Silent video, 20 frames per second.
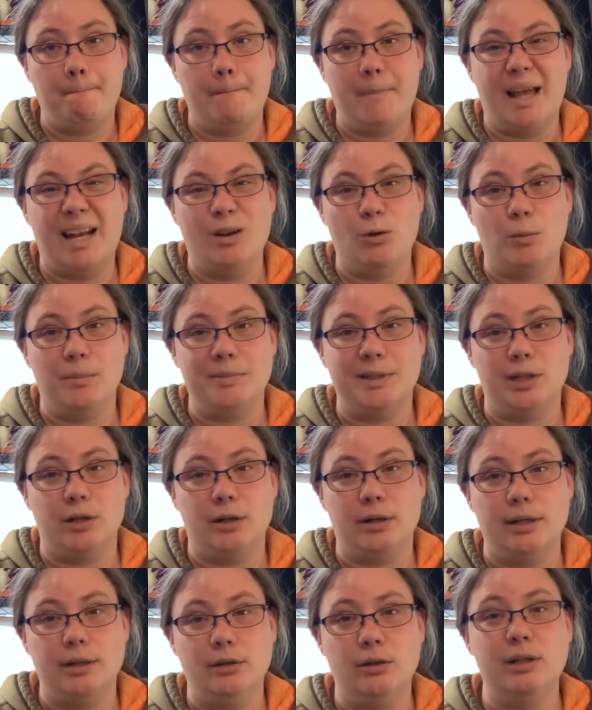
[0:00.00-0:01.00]
I know, I'm
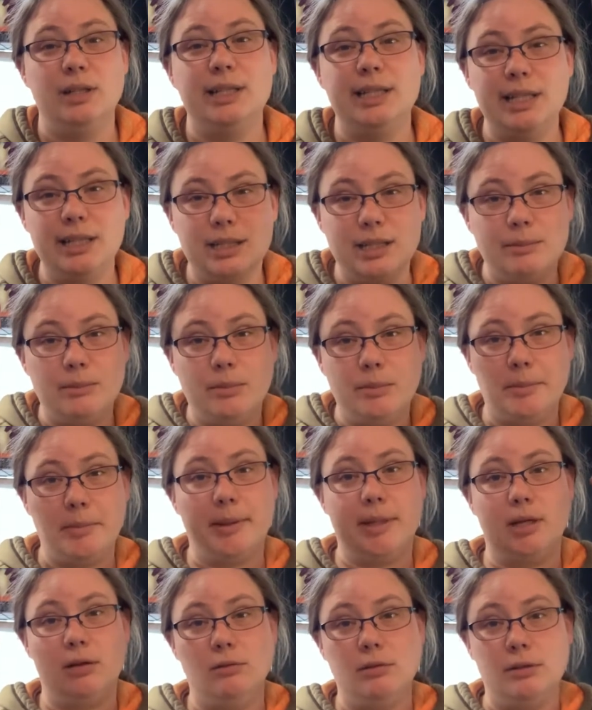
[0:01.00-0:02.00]
sorry. You can see some
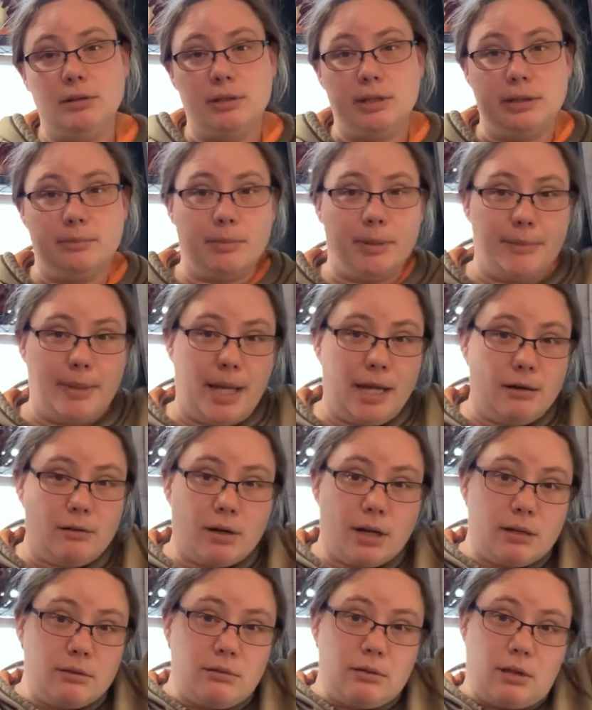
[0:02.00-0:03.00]
begonias in my
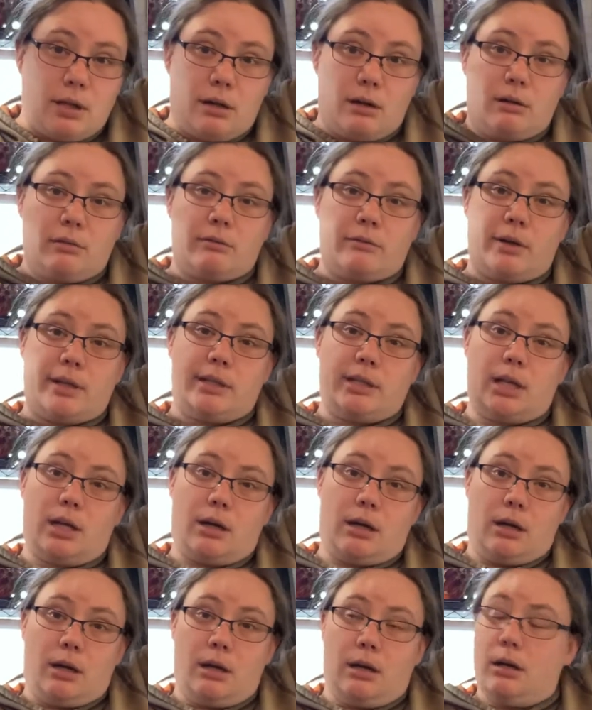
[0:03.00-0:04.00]
background. They're right
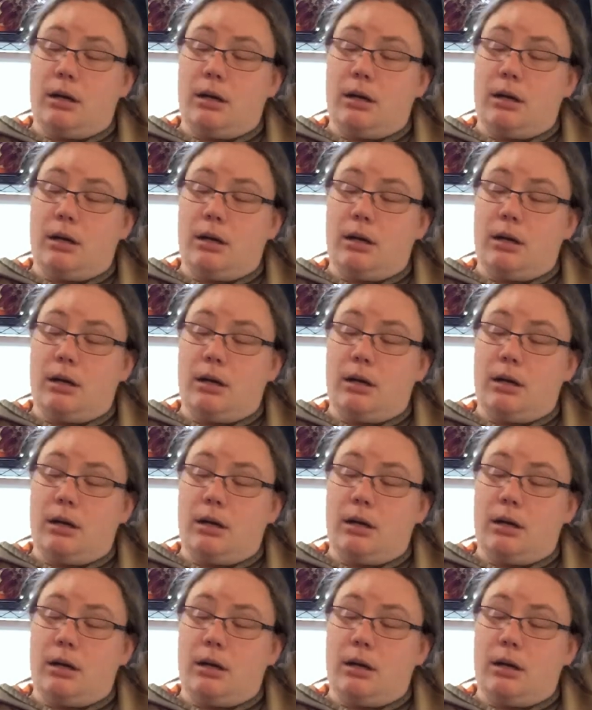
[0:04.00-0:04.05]
there.